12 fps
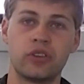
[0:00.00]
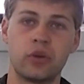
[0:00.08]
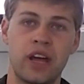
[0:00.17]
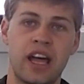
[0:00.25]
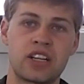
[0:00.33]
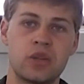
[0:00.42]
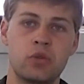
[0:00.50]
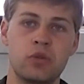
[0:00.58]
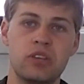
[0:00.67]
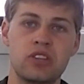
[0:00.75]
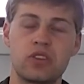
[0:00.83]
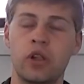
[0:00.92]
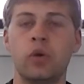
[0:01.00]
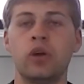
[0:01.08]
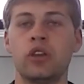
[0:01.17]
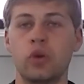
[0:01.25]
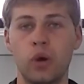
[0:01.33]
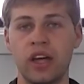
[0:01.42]
so it actually would be
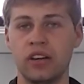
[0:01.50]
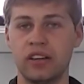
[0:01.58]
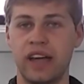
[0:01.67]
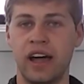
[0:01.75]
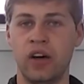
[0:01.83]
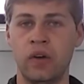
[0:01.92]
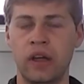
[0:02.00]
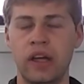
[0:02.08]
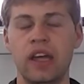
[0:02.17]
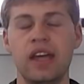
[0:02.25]
slowing the whale down.